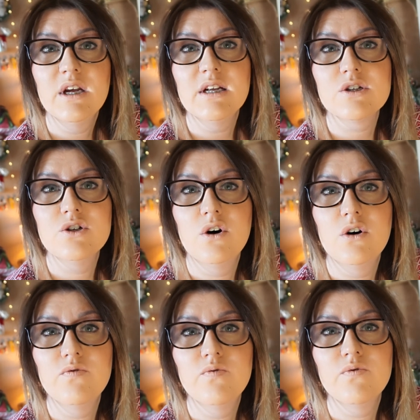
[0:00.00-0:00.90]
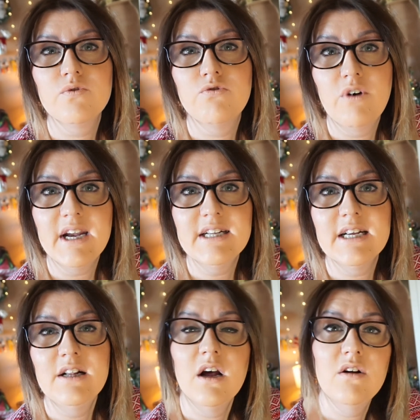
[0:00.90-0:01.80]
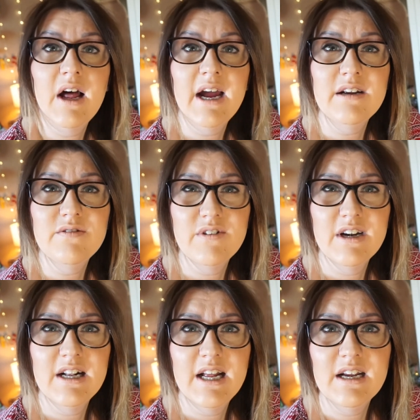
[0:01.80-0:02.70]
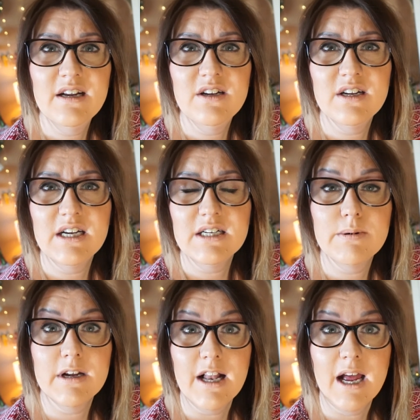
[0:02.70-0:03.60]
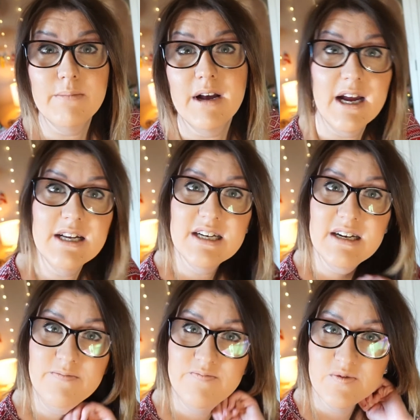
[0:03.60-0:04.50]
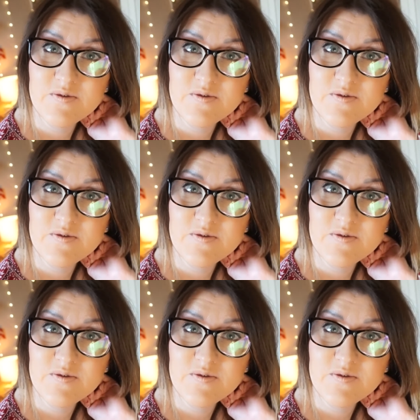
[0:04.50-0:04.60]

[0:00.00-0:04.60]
it's not great in low light really, you need a bit of light behind it.